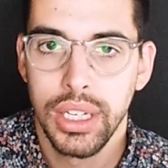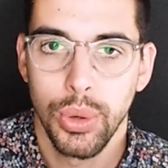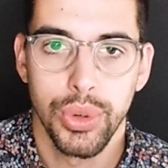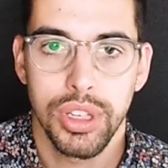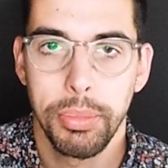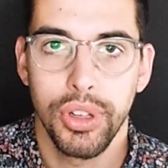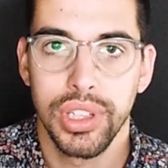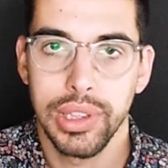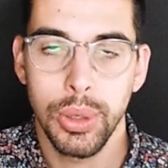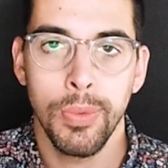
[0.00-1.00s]
Or you can build
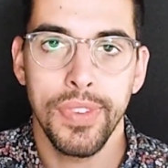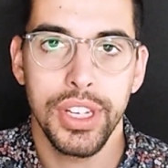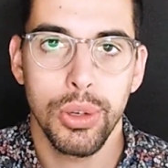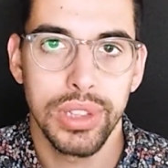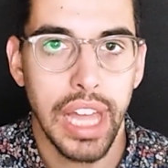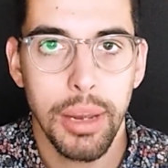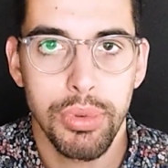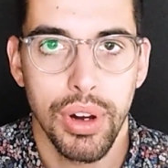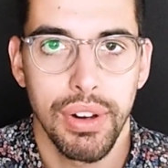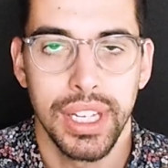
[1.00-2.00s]
a Loom video
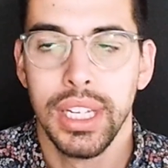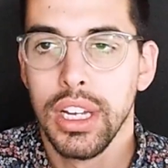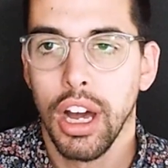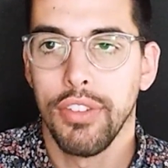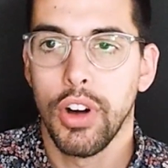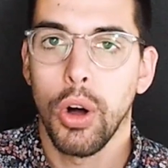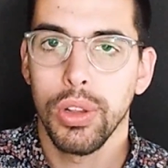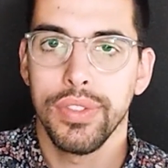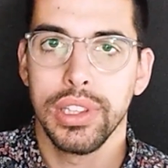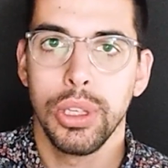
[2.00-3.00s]
library of
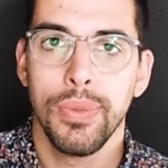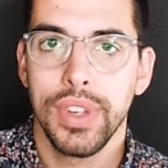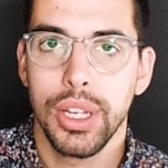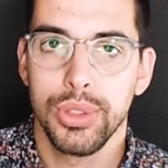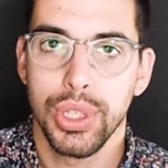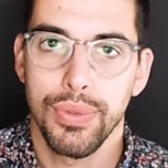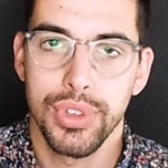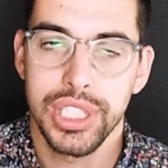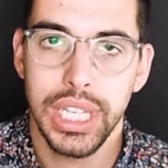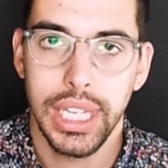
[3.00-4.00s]
all of the Loom videos you've
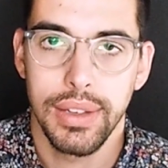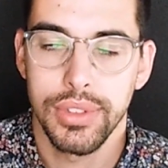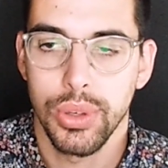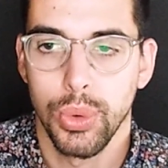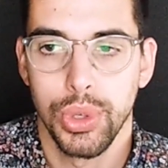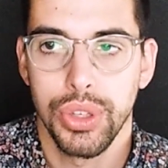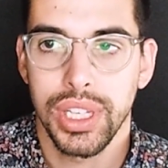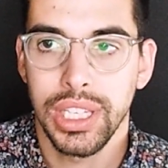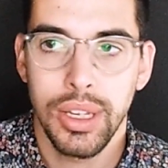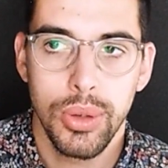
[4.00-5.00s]
received. Or you
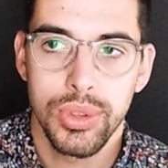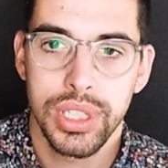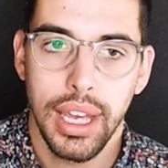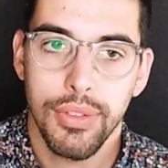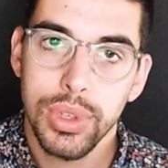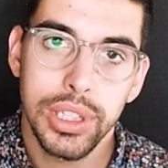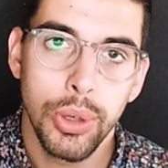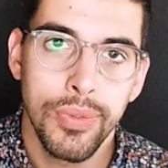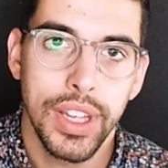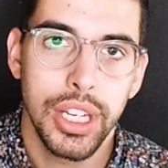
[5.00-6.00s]
can use every
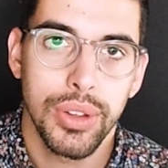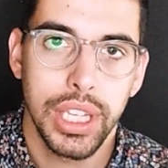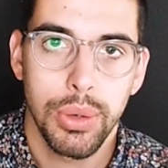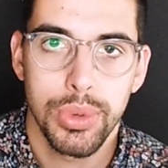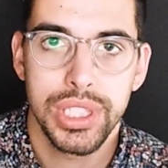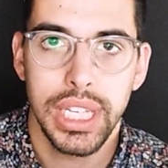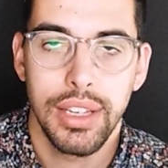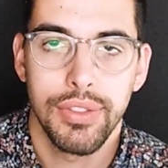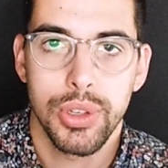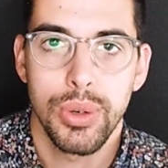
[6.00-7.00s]
Loom video that you
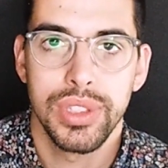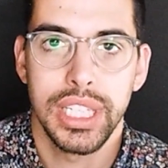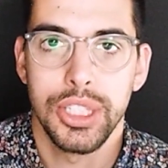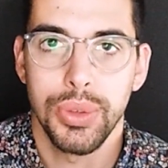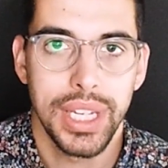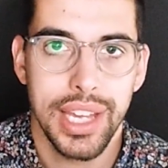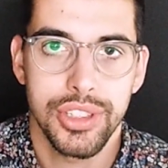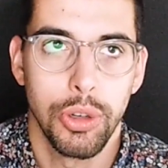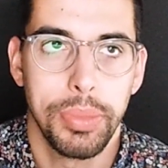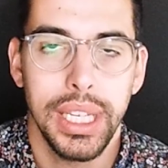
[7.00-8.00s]
receive turns into an
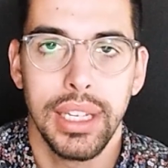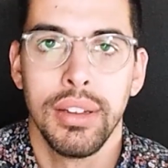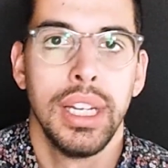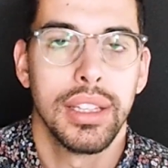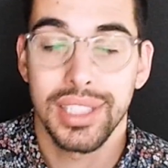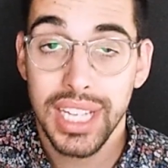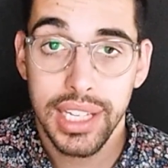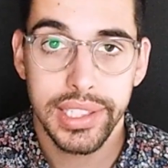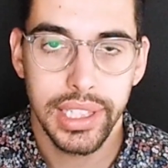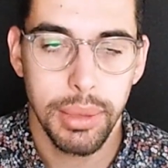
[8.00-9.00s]
SOP. The
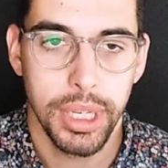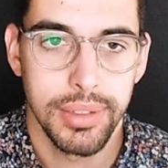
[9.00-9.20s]
sky's the limit.